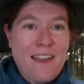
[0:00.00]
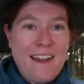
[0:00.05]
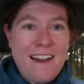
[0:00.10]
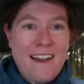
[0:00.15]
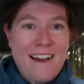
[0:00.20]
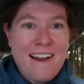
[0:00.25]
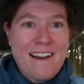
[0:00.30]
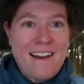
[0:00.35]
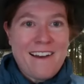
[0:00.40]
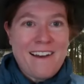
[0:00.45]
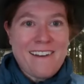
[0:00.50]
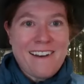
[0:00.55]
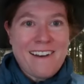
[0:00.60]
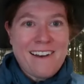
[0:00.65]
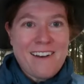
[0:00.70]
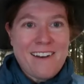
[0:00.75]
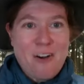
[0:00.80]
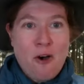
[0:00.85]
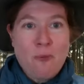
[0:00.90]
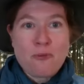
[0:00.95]
uh,
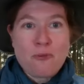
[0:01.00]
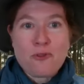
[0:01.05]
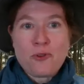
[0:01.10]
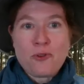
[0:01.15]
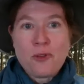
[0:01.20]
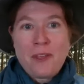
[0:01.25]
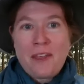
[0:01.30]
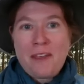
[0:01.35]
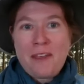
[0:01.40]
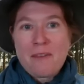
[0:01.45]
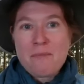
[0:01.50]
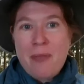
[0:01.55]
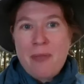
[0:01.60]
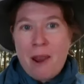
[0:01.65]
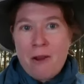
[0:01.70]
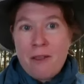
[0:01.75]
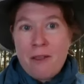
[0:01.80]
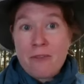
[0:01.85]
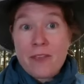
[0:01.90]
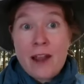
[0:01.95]
uh, homeschooling
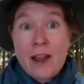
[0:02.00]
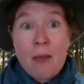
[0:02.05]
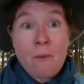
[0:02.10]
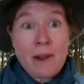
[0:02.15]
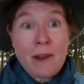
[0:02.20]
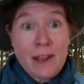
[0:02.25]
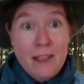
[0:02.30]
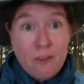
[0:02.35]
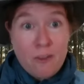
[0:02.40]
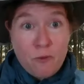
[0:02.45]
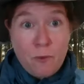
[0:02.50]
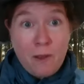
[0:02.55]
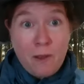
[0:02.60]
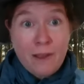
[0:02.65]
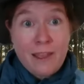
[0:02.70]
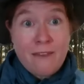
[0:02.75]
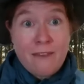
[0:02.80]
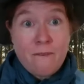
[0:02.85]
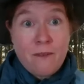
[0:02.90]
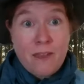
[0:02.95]
parents. And I want to give,
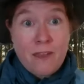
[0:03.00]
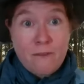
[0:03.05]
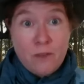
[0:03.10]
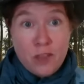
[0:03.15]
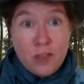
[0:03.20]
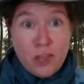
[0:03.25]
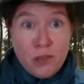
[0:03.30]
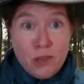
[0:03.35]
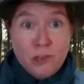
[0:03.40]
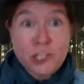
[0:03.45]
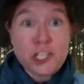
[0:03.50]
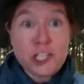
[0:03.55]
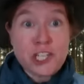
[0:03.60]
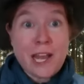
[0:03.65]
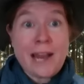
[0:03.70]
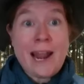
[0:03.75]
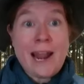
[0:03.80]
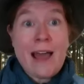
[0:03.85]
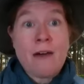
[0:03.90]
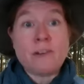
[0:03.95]
give, give a huge
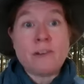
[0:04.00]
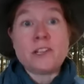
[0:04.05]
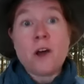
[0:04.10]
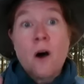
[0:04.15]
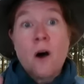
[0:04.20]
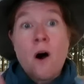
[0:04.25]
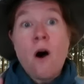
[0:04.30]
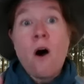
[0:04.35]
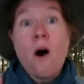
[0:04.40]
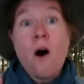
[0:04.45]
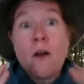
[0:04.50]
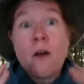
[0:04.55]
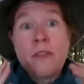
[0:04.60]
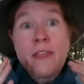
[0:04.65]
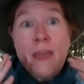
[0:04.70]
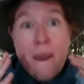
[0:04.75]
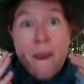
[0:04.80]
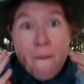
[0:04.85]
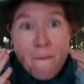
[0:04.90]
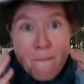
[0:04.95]
shout out to all
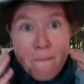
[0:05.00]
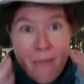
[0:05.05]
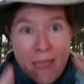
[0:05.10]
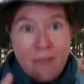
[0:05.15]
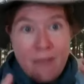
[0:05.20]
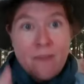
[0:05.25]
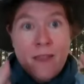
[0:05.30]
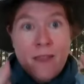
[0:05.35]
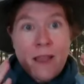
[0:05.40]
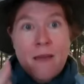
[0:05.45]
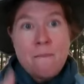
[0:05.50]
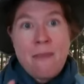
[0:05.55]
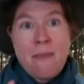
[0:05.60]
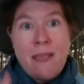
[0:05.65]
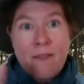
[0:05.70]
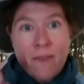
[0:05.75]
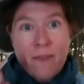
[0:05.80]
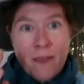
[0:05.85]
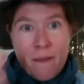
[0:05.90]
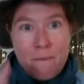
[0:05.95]
the amazing,
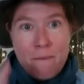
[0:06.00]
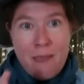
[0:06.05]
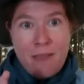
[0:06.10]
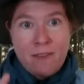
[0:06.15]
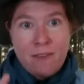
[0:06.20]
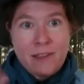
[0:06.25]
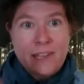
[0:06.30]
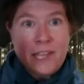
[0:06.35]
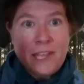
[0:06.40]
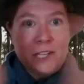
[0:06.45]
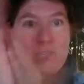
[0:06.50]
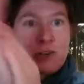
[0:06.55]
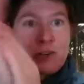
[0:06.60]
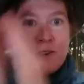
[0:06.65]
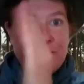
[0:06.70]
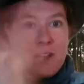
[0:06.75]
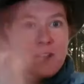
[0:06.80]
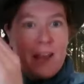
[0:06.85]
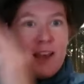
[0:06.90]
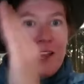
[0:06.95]
amazing, amazing
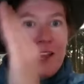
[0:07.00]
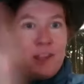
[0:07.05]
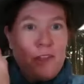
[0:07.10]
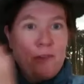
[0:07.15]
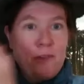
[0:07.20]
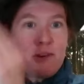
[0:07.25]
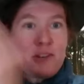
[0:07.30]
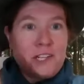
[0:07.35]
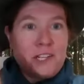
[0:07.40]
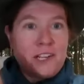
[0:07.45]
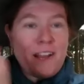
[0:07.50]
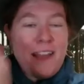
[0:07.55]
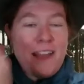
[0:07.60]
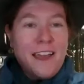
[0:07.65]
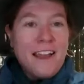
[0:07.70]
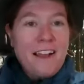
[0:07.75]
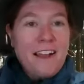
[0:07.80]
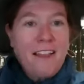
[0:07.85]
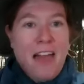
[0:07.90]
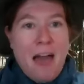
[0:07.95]
teachers. Huge
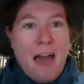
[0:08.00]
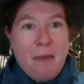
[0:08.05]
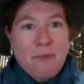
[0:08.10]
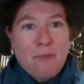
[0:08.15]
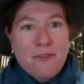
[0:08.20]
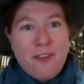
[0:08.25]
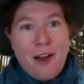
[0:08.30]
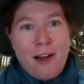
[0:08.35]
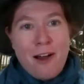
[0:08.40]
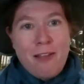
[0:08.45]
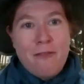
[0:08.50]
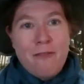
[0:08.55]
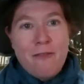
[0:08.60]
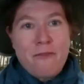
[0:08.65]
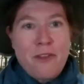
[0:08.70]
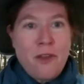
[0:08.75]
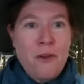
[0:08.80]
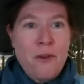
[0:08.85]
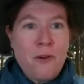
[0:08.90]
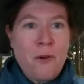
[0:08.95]
claps to all of
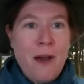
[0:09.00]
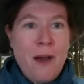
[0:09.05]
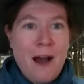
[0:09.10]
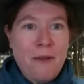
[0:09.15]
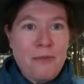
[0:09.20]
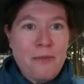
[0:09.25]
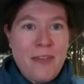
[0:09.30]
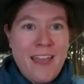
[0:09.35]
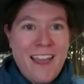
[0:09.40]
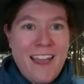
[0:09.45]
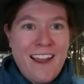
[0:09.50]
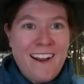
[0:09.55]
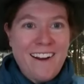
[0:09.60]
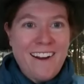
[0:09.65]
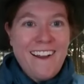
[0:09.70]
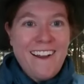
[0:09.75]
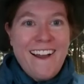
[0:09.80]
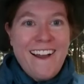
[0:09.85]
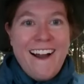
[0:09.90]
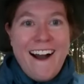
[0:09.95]
you out there.
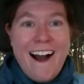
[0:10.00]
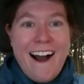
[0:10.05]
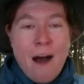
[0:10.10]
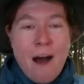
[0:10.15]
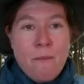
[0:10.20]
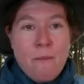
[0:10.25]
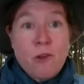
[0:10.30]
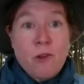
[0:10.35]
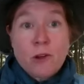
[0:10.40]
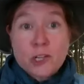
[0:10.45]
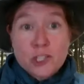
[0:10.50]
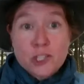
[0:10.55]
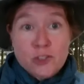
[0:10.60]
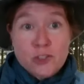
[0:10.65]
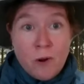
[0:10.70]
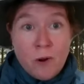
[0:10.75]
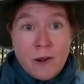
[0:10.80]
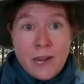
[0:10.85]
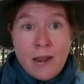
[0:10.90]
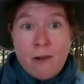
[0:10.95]
Um, you're
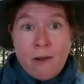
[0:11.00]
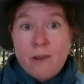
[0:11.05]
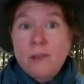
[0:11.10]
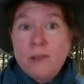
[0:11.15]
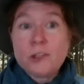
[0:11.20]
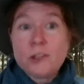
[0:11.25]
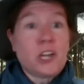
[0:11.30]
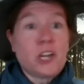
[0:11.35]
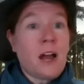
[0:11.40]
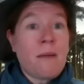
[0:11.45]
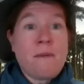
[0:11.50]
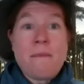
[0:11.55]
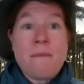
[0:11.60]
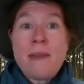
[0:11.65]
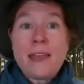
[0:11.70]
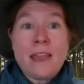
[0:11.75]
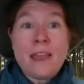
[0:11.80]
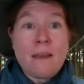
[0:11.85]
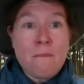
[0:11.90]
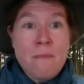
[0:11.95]
extraordinary. You should all be
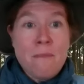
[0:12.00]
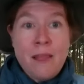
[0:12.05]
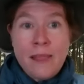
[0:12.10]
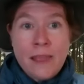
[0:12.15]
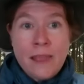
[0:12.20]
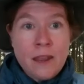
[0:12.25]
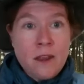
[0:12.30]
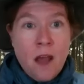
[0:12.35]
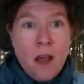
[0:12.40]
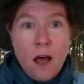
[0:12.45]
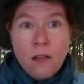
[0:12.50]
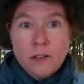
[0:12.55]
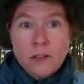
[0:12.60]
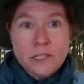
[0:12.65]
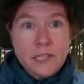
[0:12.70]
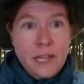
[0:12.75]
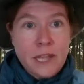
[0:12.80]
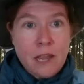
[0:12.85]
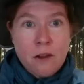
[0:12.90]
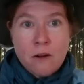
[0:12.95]
making a million dollars
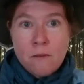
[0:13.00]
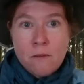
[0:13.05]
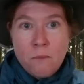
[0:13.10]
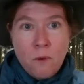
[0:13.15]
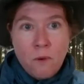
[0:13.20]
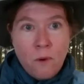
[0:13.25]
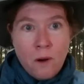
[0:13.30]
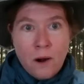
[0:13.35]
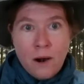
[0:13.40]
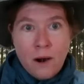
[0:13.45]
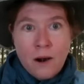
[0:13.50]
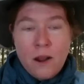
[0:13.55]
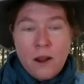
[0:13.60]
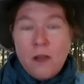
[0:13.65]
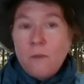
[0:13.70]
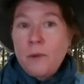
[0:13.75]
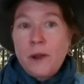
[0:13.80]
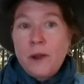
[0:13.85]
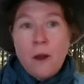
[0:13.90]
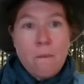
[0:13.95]
a year or more.
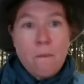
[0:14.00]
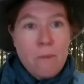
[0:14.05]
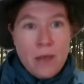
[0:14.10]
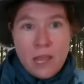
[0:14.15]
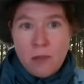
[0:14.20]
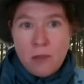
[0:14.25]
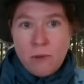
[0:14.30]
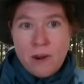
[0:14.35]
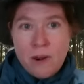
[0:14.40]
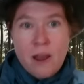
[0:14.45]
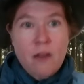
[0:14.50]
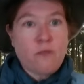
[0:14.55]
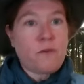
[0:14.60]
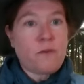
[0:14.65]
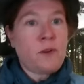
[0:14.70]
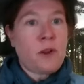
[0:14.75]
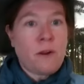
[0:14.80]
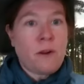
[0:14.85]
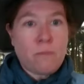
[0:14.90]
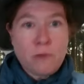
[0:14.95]
We don't pay you enough.
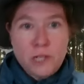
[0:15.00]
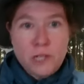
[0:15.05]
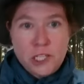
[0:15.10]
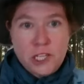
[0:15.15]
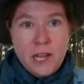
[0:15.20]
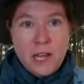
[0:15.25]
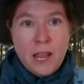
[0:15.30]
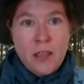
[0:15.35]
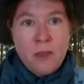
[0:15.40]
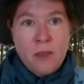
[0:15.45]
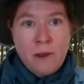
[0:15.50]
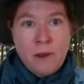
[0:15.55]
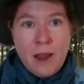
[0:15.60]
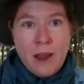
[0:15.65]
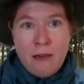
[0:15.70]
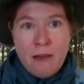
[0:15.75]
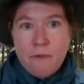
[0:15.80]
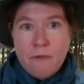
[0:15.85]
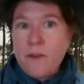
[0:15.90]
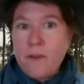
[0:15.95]
We don't appreciate you
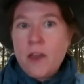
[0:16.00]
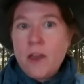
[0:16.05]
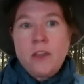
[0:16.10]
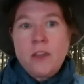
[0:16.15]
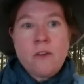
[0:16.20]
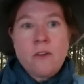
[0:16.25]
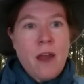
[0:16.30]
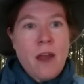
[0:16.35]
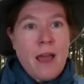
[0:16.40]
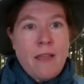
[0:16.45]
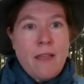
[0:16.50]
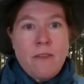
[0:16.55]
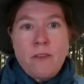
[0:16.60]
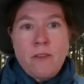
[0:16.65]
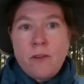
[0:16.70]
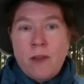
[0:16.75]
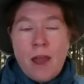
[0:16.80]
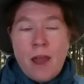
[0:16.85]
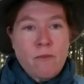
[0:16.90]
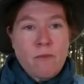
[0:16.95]
enough you're not
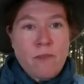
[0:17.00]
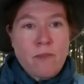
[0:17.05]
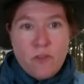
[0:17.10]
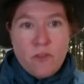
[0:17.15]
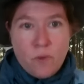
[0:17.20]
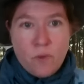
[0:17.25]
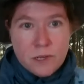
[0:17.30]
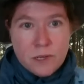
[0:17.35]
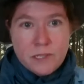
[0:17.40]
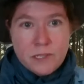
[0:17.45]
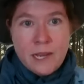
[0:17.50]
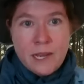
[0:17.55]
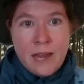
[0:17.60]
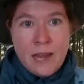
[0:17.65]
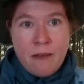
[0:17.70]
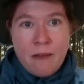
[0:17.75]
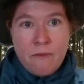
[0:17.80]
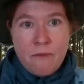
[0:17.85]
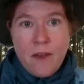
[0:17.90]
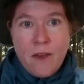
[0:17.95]
you're not resourced
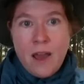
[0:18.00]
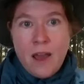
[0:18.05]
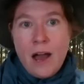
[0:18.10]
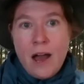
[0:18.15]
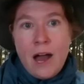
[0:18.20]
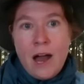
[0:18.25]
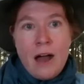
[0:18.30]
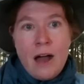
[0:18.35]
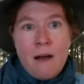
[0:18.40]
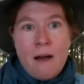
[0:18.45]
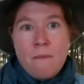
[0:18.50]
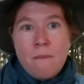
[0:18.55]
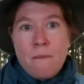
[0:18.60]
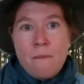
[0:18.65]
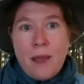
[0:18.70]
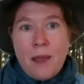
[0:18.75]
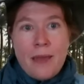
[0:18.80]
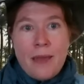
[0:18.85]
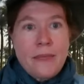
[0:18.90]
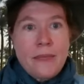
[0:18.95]
enough um,
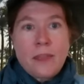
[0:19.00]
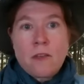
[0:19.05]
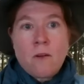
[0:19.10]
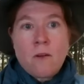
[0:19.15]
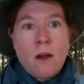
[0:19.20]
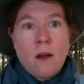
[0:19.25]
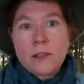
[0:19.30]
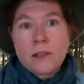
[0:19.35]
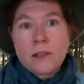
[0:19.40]
i think you're all